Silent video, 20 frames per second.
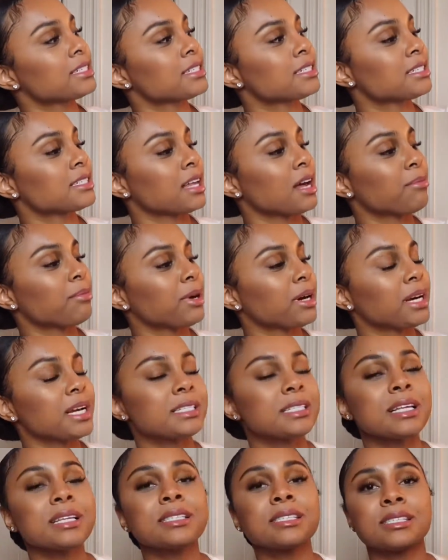summer.
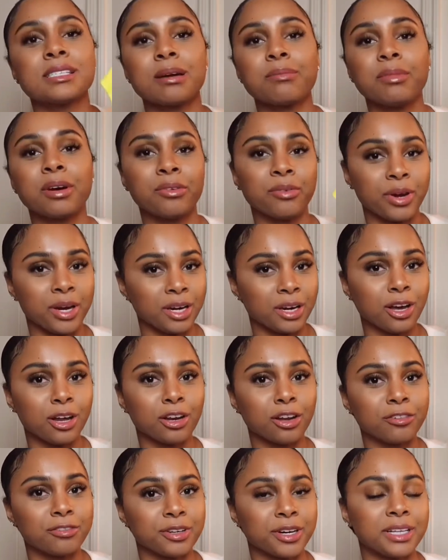This is summer written all
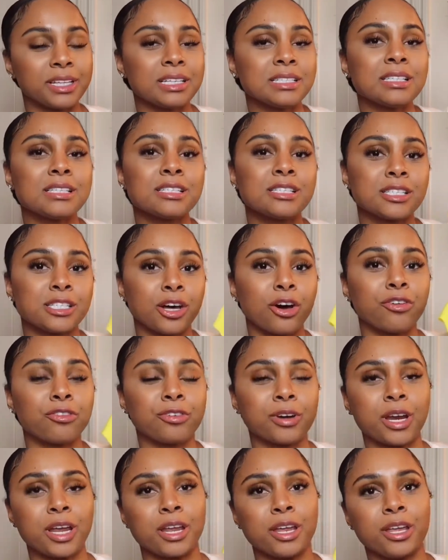over it. This is so
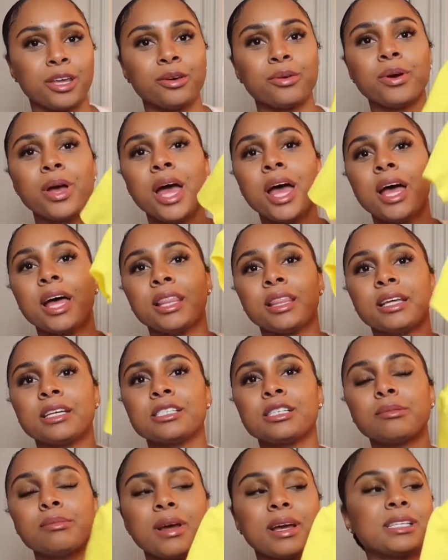freaking cute.
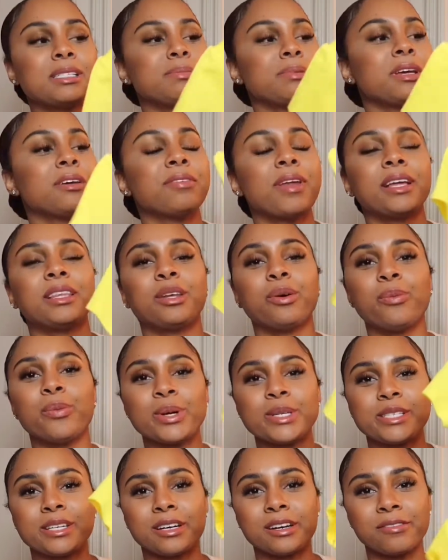This reminds me of like the
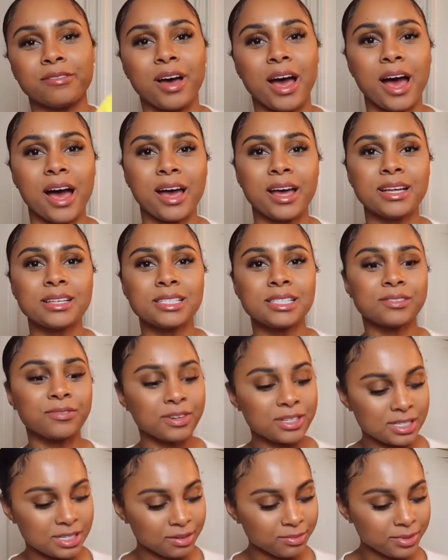Wizard of Oz
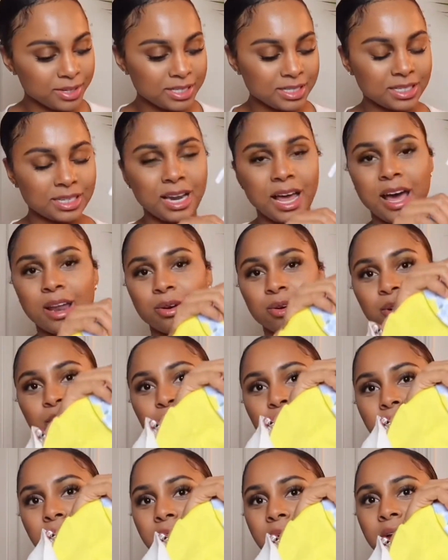for some reason. I don't know
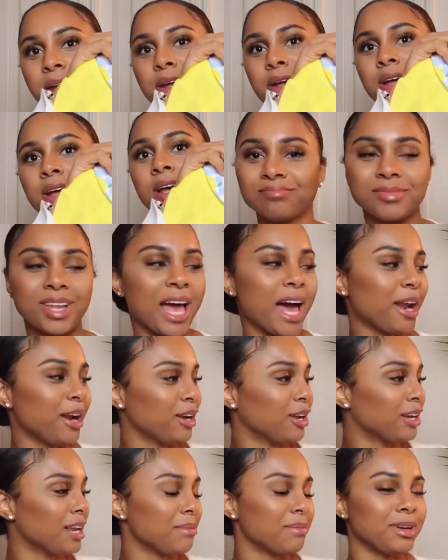why. I don't
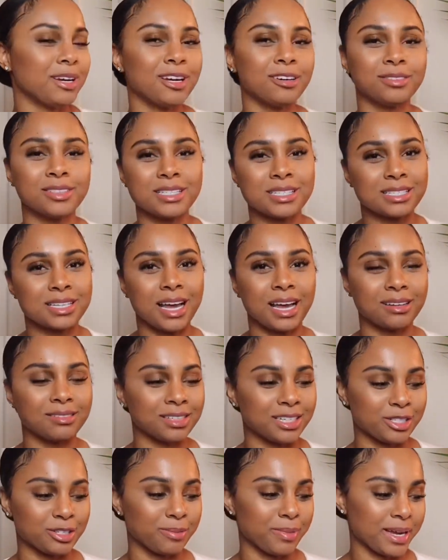know. Let me know if this
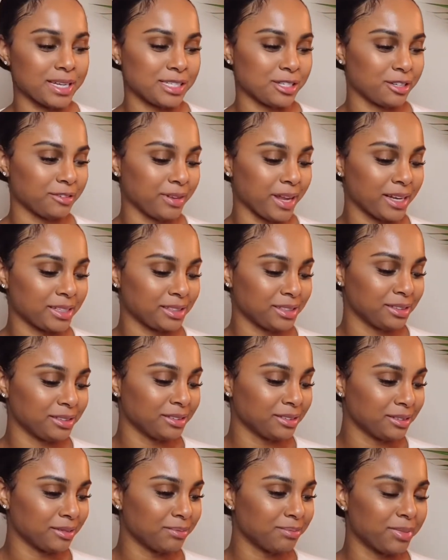this reminds you of that too.
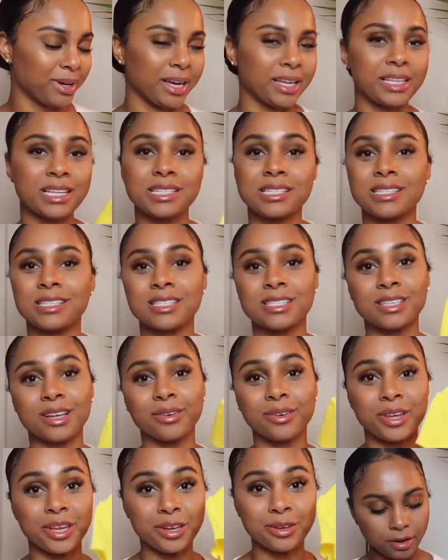But this is
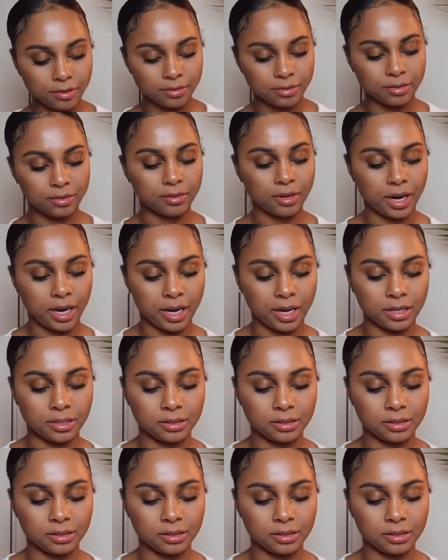so cute. All right.